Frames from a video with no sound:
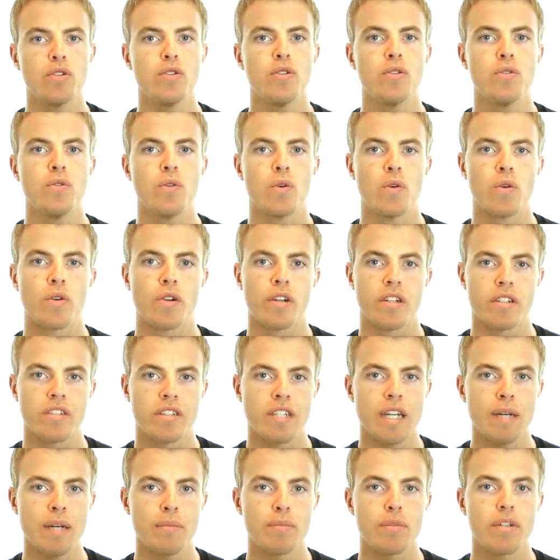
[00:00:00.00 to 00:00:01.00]
to or
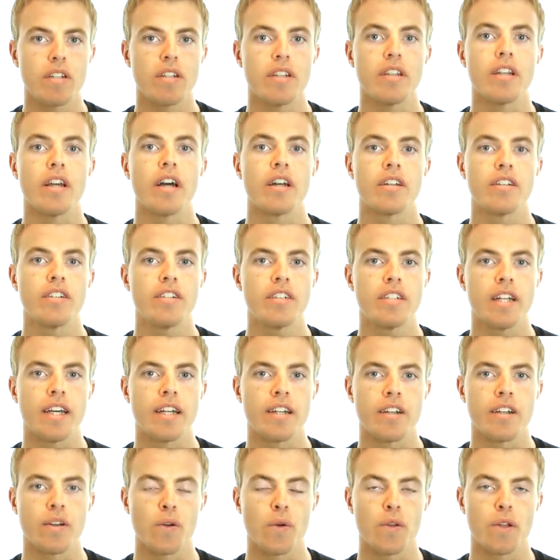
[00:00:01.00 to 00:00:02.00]
accept the
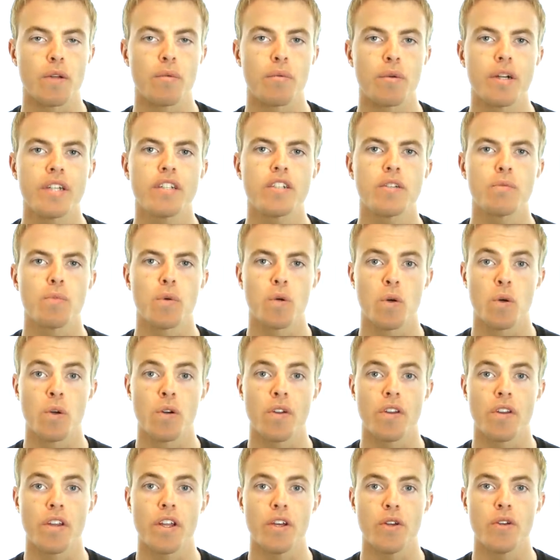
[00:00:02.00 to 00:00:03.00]
understanding or the principle
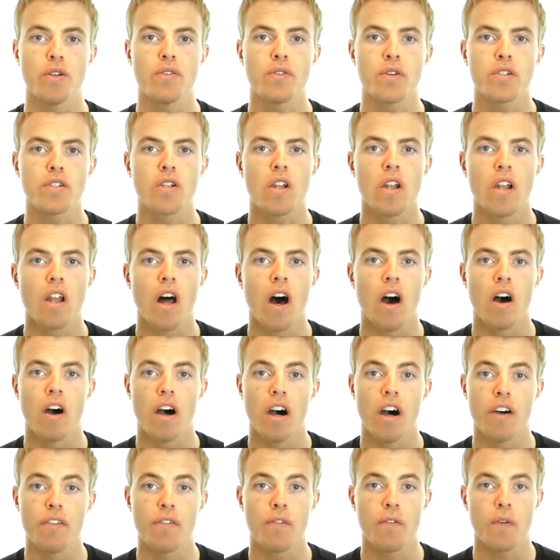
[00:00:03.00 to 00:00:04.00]
or the universal law
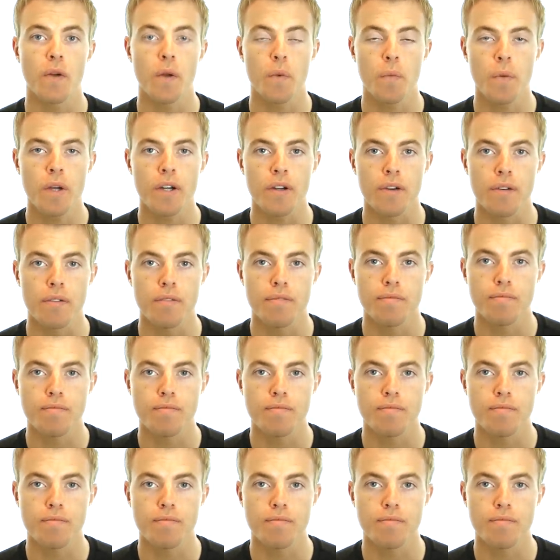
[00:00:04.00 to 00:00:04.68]
of free will?